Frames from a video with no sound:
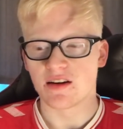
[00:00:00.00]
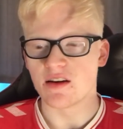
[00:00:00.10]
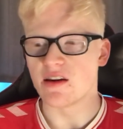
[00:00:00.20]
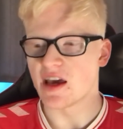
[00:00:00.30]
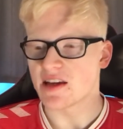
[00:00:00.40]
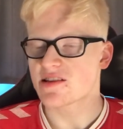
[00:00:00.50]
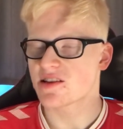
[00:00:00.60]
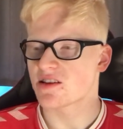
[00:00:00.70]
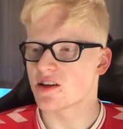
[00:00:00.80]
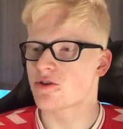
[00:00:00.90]

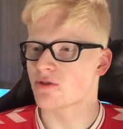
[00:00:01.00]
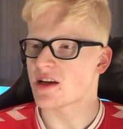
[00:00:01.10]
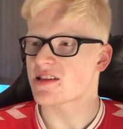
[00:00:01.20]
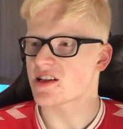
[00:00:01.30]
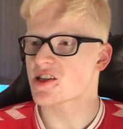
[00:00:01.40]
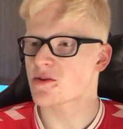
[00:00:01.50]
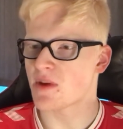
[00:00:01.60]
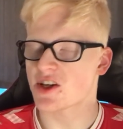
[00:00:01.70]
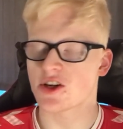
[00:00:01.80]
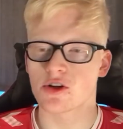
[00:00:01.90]
nicked the greatest
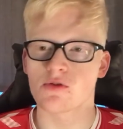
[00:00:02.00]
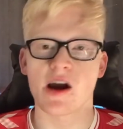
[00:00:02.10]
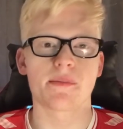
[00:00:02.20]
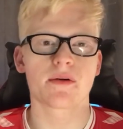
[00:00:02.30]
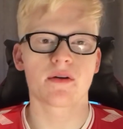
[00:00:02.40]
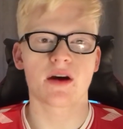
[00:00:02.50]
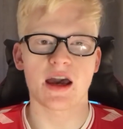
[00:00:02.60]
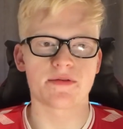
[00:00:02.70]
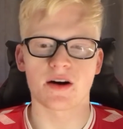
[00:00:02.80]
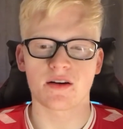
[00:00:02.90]
smash and grab
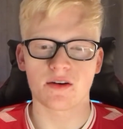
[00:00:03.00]
ever.